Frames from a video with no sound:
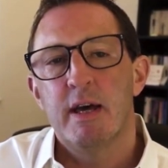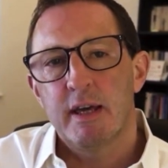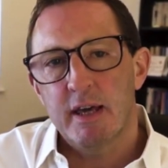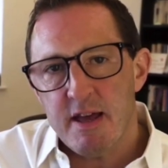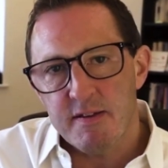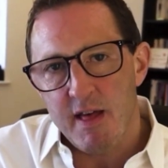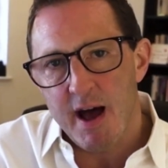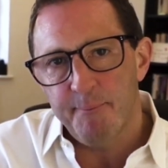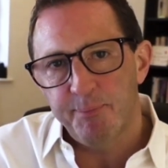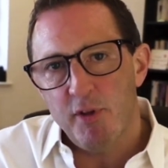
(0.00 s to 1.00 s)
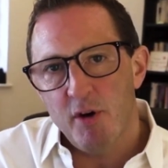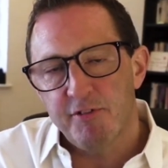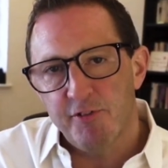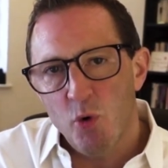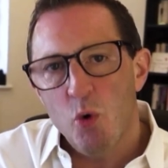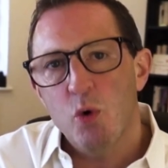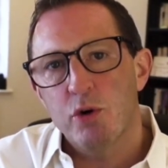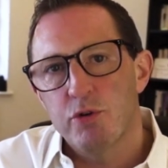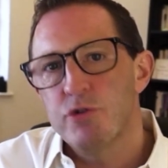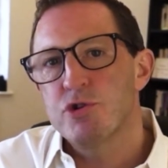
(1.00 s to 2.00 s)
Key to that are 4
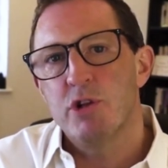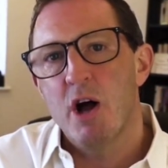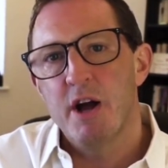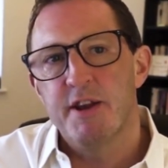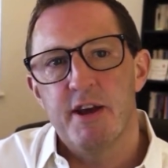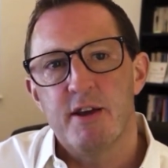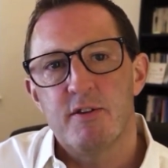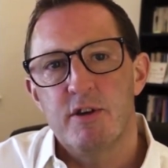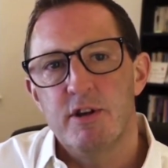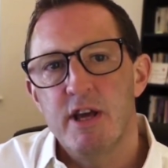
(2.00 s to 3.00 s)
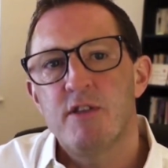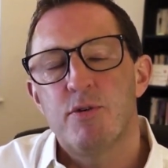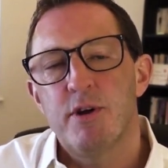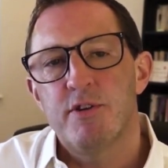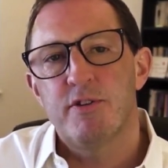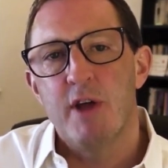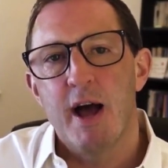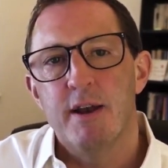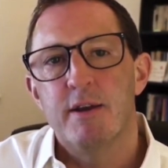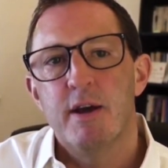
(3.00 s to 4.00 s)
crucial ideas you need to
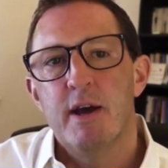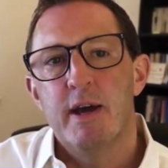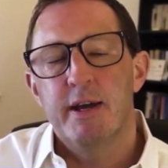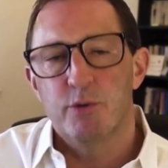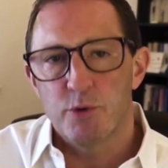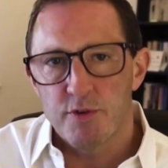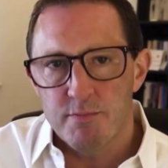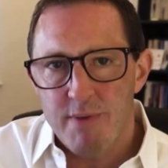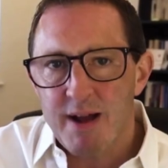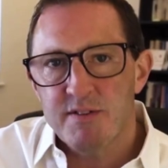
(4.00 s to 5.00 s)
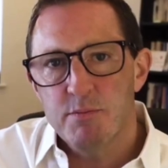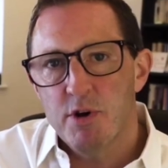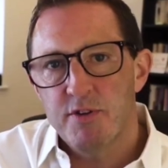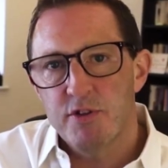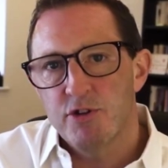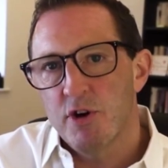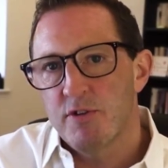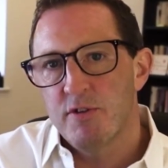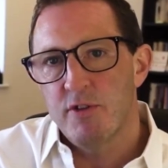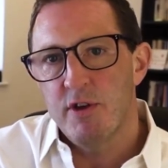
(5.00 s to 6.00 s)
understand in order to maximize the
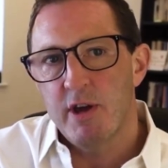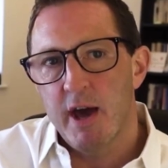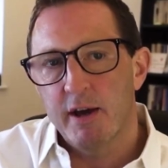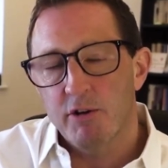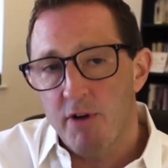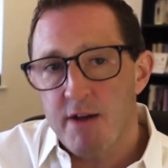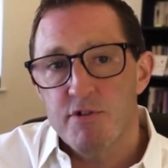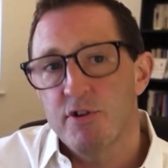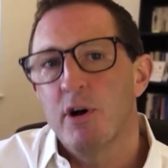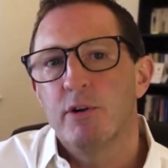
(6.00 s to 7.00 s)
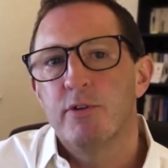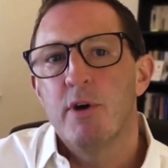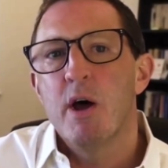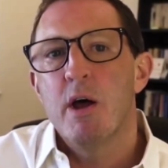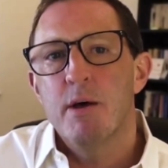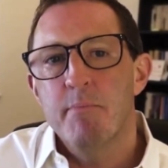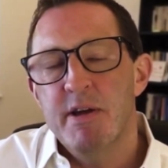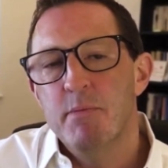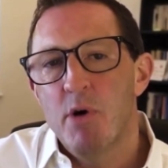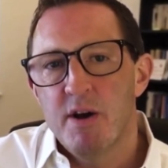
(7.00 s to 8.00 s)
chances that you get a great result,
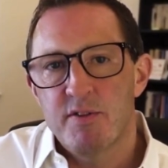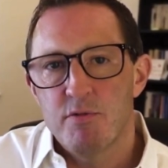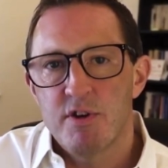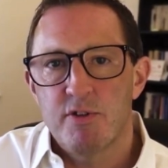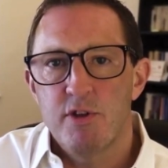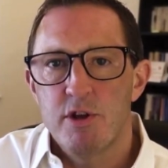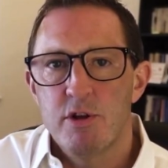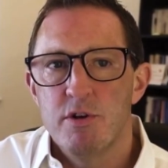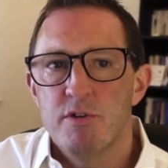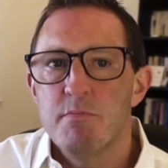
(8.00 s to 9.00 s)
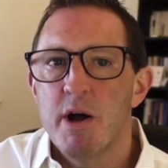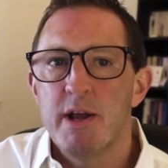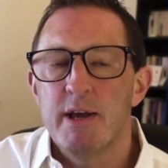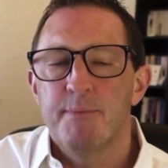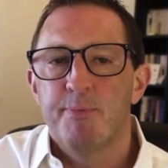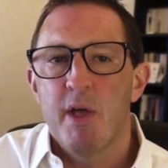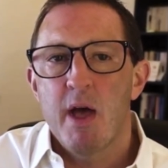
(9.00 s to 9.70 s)
minimize the risk that you lose money,